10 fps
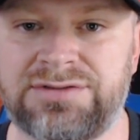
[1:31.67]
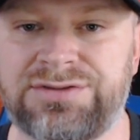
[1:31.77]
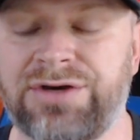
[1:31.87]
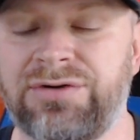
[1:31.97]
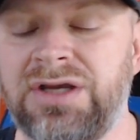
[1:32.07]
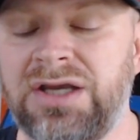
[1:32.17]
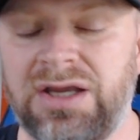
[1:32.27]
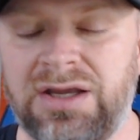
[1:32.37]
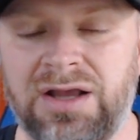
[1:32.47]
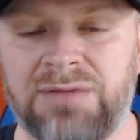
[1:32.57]
So,
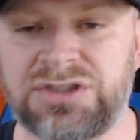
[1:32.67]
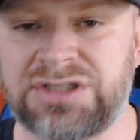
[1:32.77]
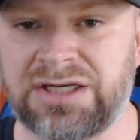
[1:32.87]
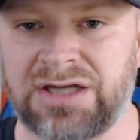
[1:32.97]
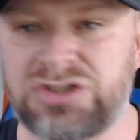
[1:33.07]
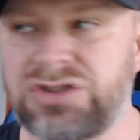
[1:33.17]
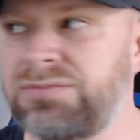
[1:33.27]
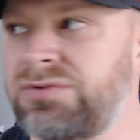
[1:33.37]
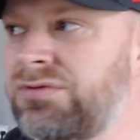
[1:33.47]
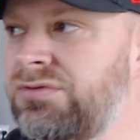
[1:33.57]
I'm just kidding. I
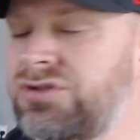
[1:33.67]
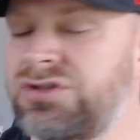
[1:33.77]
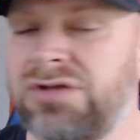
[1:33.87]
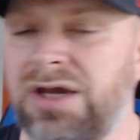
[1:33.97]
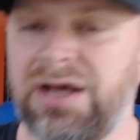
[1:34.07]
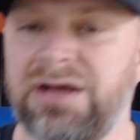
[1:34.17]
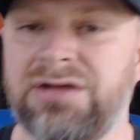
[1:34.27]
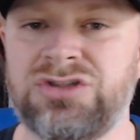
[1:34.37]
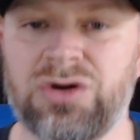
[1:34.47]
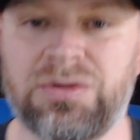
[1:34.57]
shouldn't
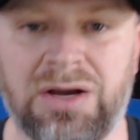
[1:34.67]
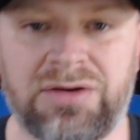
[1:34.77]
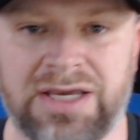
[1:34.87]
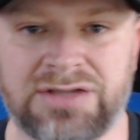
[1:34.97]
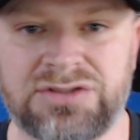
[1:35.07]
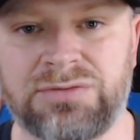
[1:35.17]
joke about cancer.